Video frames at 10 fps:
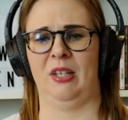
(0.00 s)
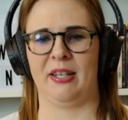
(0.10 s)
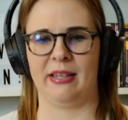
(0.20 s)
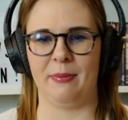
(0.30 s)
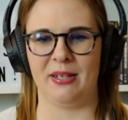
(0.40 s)
It's
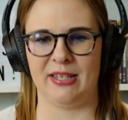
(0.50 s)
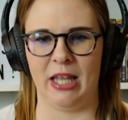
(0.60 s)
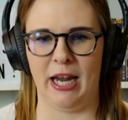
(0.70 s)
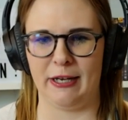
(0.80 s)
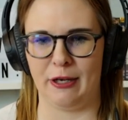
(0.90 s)
like, let me
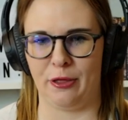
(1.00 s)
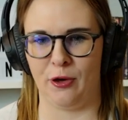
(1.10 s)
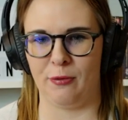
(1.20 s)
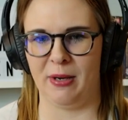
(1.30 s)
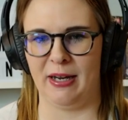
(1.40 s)
slide into
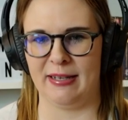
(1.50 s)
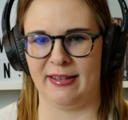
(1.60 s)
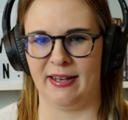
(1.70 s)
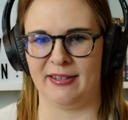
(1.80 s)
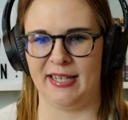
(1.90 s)
third base
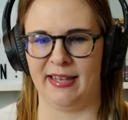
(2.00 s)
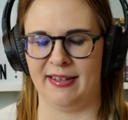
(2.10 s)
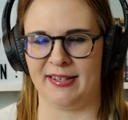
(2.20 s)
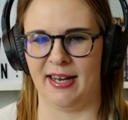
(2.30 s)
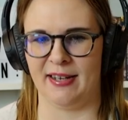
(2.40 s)
and then I'll take
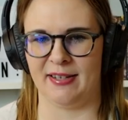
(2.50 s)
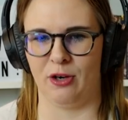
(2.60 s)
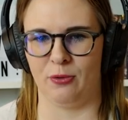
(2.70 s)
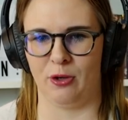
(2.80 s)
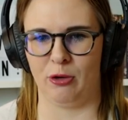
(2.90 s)
these guys
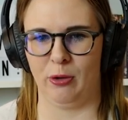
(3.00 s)
out real